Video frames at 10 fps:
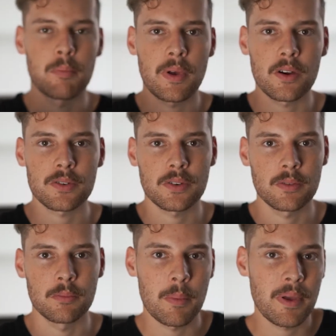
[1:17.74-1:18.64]
belt
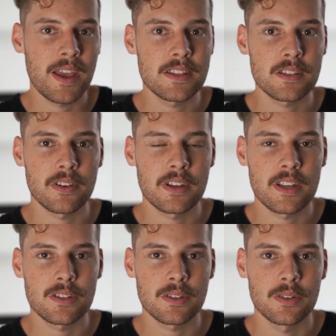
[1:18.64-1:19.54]
or my pants if I
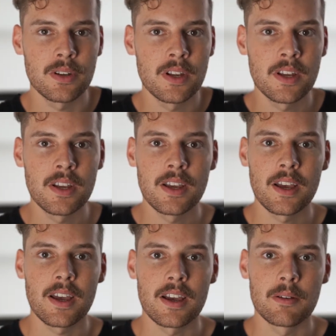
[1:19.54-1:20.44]
need to.
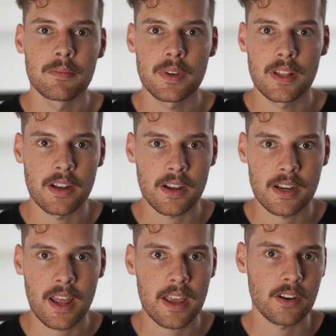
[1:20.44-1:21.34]
And then I
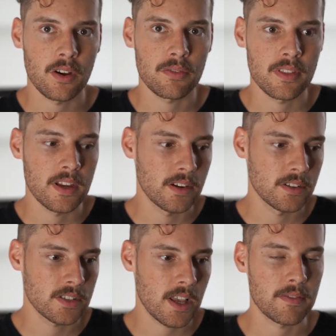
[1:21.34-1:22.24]
can hang it off there
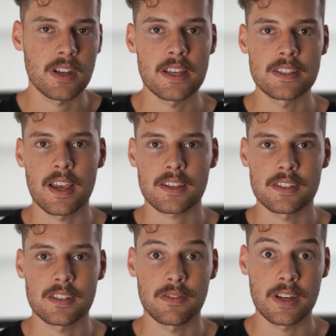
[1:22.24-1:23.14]
and just have it easy
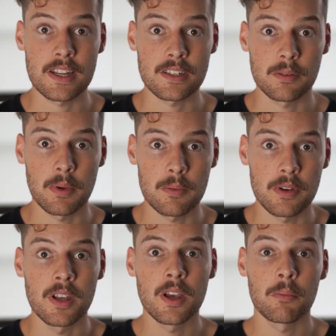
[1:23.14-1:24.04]
access if I need it to be.
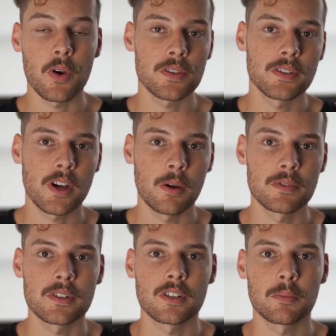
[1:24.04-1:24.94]
But most of the time
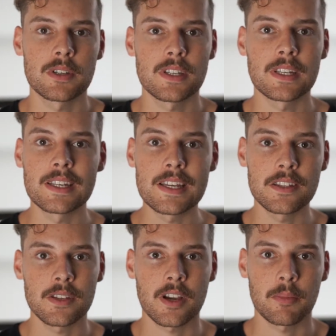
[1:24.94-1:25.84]
it's just going to be sitting
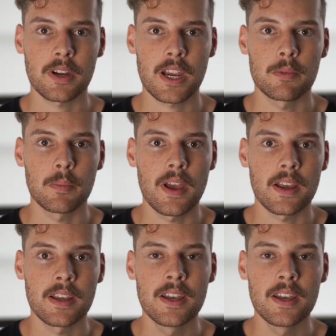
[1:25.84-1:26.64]
inside of my camera bag,